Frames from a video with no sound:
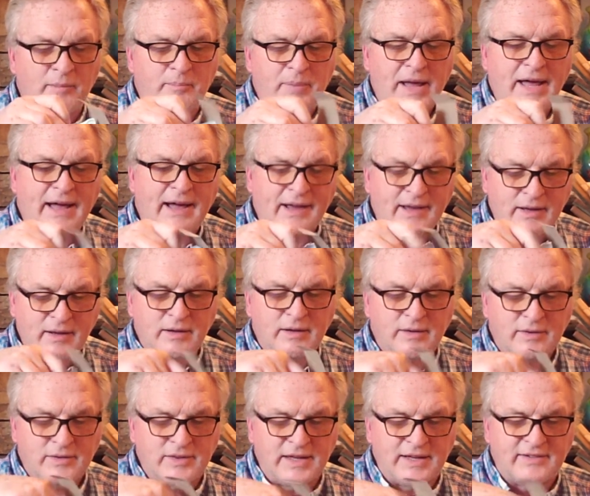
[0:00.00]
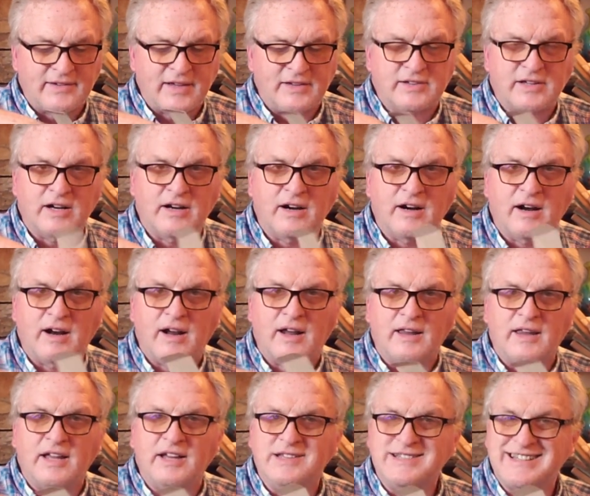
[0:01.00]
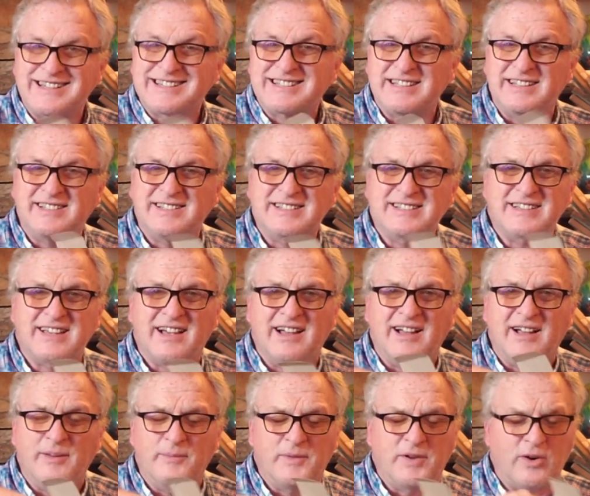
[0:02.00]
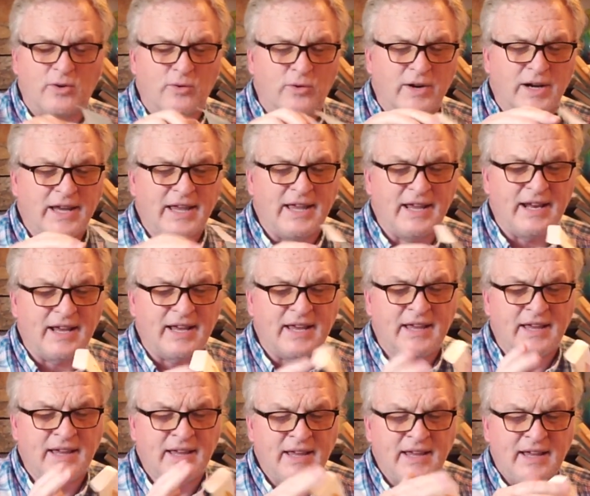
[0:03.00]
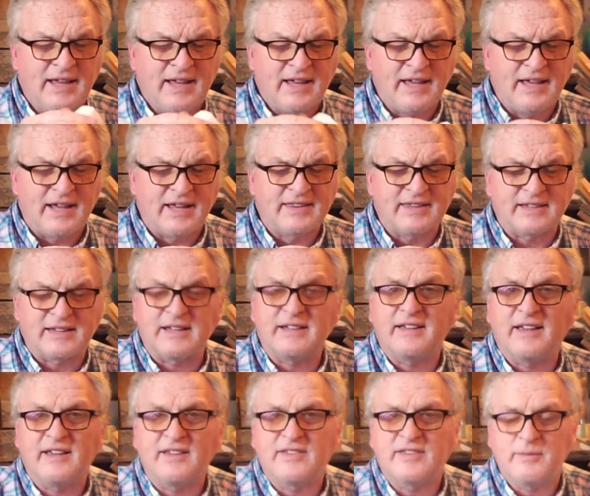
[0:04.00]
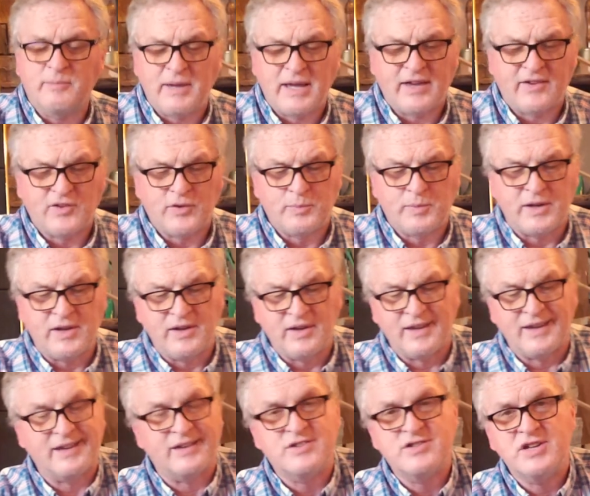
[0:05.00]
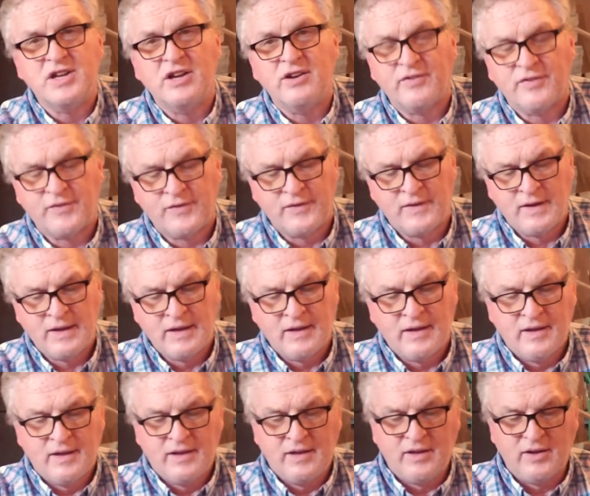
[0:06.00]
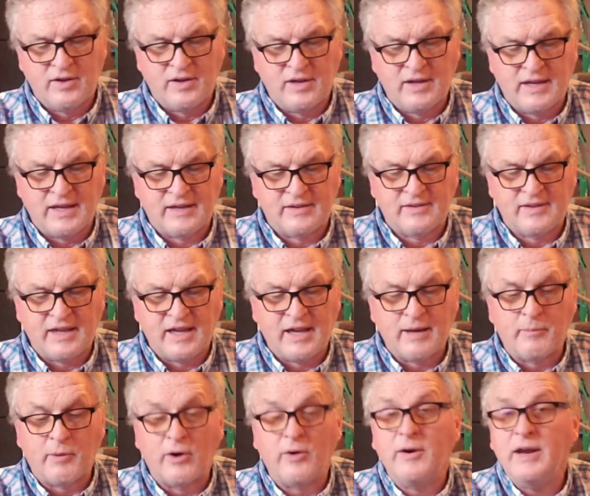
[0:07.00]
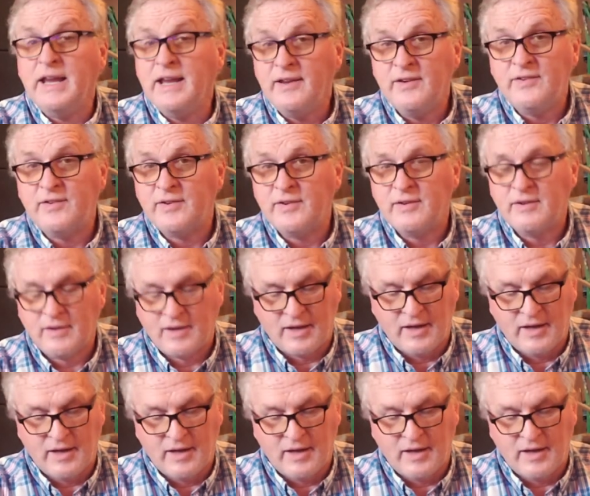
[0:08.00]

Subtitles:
pack things out there. I like Justin's. They're organic, and I think they taste the best, but you can get Jif. You can get the MREs